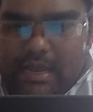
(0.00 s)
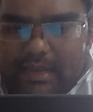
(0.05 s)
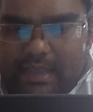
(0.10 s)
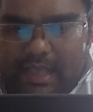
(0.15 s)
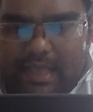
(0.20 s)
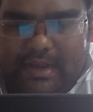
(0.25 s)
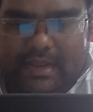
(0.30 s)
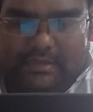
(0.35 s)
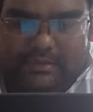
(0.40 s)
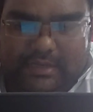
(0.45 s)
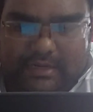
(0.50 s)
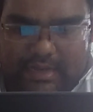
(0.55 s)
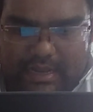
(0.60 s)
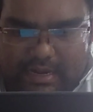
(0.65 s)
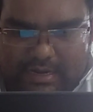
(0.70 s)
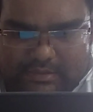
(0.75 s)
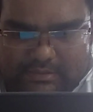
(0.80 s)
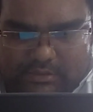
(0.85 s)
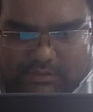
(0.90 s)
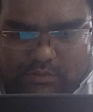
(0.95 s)
caries
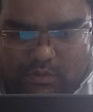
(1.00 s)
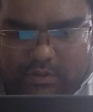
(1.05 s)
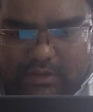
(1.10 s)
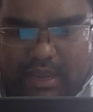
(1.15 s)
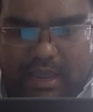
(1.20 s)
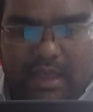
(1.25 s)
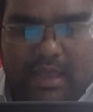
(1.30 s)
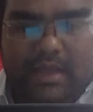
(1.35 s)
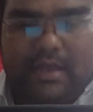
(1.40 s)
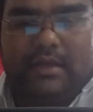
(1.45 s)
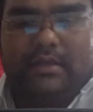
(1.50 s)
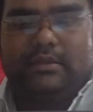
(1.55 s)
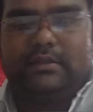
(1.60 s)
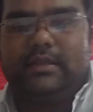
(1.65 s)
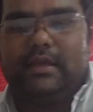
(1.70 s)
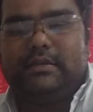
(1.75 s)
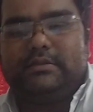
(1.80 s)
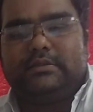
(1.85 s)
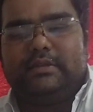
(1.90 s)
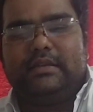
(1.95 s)
analysis. Okay,
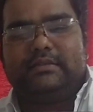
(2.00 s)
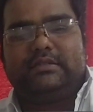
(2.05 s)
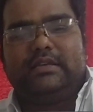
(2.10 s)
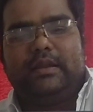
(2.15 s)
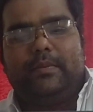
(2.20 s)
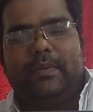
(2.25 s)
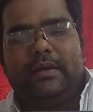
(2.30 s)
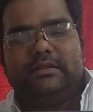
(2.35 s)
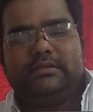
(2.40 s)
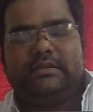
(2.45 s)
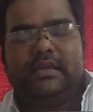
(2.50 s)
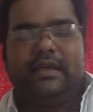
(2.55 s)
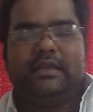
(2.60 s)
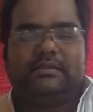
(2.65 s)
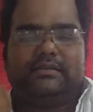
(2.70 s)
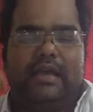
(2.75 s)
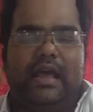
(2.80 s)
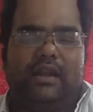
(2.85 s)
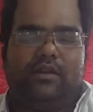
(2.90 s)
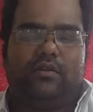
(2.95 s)
this discrepancy
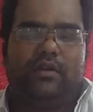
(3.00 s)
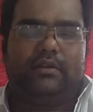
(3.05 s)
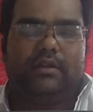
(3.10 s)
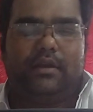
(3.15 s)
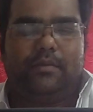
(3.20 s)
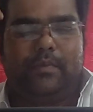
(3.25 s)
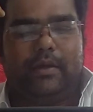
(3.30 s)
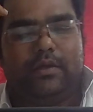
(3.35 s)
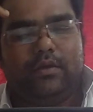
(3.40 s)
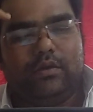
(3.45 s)
is calculated by